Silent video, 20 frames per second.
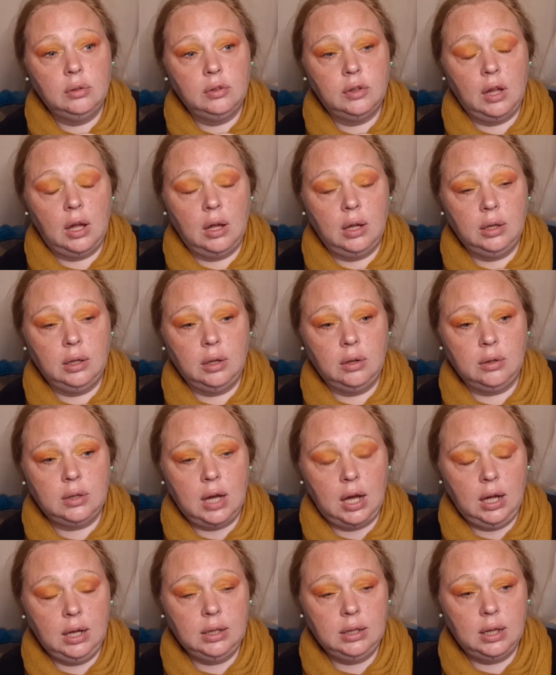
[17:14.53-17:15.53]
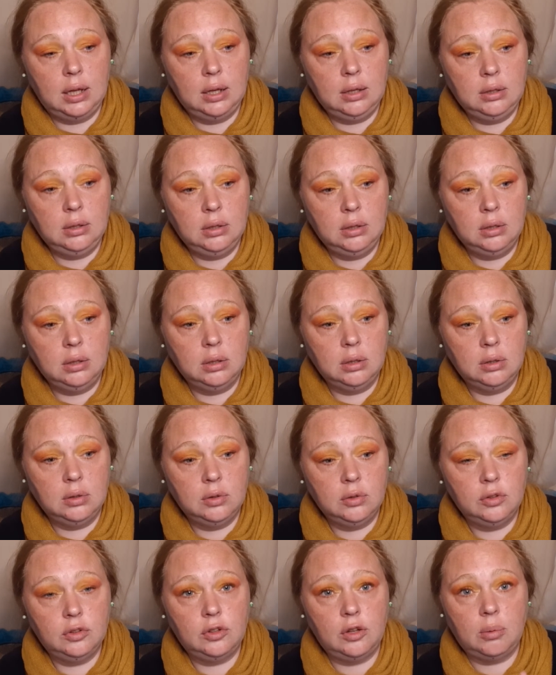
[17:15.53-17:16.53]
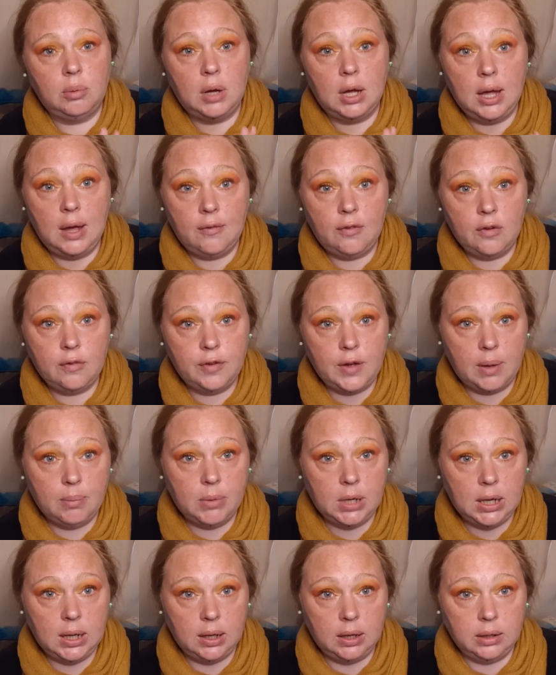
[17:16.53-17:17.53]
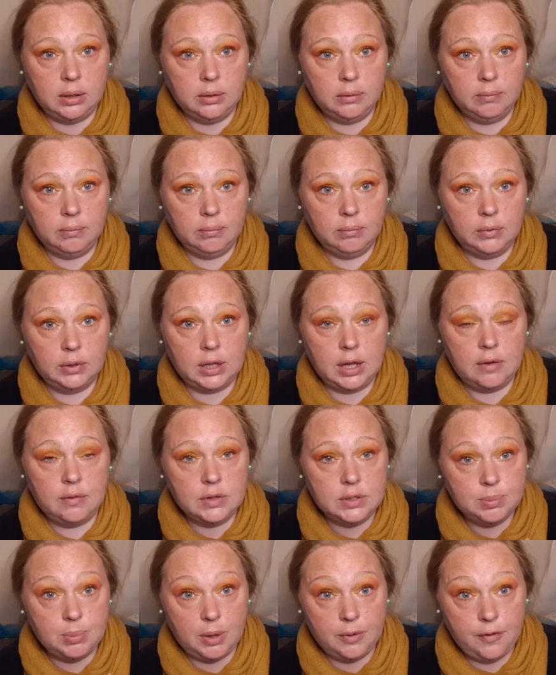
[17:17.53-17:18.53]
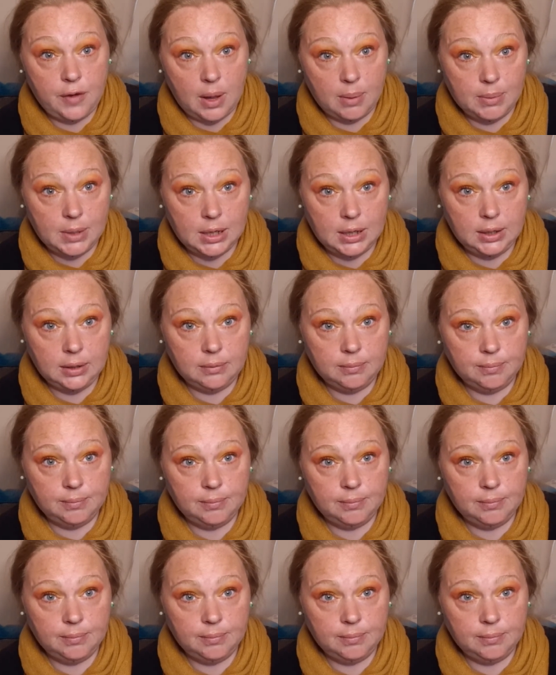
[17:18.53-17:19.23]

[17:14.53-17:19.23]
Right, okay then. So I have a family. There is my family.